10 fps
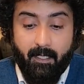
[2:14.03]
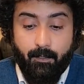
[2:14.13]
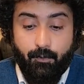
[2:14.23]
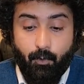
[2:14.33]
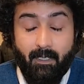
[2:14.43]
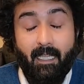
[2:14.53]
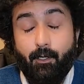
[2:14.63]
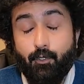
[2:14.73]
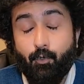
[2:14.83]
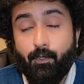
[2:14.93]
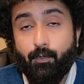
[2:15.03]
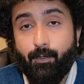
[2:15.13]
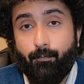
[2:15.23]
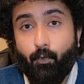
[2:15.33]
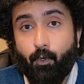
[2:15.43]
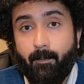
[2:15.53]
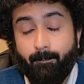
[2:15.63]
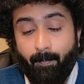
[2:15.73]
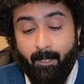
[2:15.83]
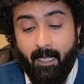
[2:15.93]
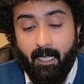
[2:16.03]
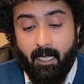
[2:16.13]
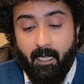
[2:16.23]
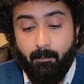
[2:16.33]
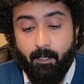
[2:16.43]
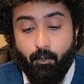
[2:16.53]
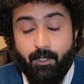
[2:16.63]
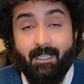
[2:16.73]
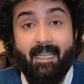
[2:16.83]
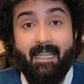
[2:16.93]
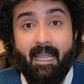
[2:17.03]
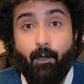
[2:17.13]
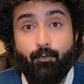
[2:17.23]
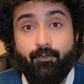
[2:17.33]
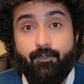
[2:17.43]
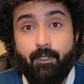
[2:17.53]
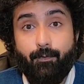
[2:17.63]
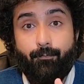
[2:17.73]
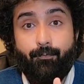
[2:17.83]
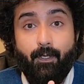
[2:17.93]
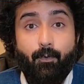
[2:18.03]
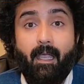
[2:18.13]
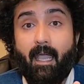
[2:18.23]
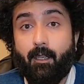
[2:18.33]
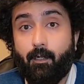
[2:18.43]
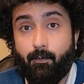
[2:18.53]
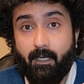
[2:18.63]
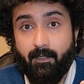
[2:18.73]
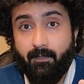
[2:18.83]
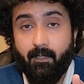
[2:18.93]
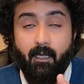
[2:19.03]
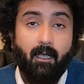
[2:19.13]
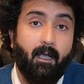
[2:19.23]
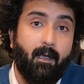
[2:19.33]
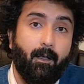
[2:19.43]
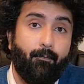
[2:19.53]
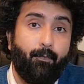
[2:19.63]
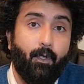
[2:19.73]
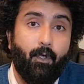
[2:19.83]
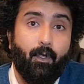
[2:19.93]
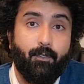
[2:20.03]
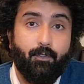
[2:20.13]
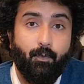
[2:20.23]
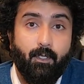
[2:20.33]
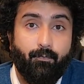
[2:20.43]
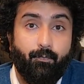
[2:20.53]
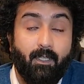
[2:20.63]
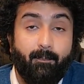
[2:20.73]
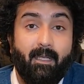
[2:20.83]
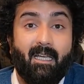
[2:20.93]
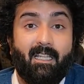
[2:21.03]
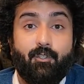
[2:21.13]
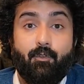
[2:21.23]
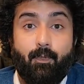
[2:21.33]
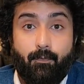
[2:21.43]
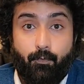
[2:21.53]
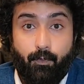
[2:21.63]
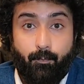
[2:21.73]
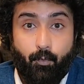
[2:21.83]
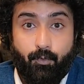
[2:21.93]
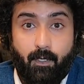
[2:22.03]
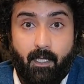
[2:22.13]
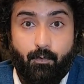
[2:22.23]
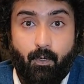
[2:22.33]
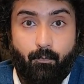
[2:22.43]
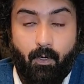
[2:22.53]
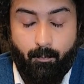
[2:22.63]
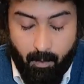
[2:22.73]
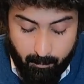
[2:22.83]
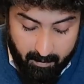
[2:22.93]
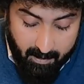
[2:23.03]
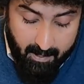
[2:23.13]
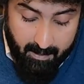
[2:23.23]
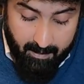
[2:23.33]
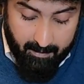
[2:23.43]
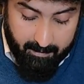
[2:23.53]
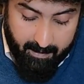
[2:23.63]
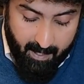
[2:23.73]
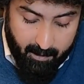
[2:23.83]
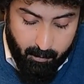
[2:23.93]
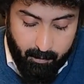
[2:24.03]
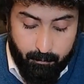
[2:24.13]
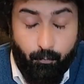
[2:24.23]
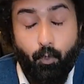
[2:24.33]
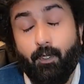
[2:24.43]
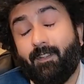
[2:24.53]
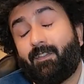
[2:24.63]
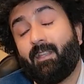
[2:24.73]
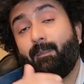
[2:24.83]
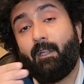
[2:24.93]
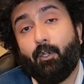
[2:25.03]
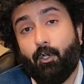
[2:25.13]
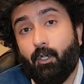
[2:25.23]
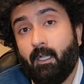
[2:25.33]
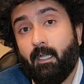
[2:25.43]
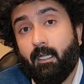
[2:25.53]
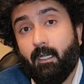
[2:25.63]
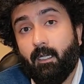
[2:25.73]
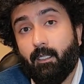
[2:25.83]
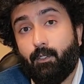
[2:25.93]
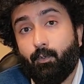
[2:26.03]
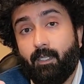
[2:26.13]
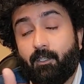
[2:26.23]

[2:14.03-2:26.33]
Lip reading: So later in 2024, immigration announced few categories where students will be eligible for the postgraduate work permit, and the categories were the similar to the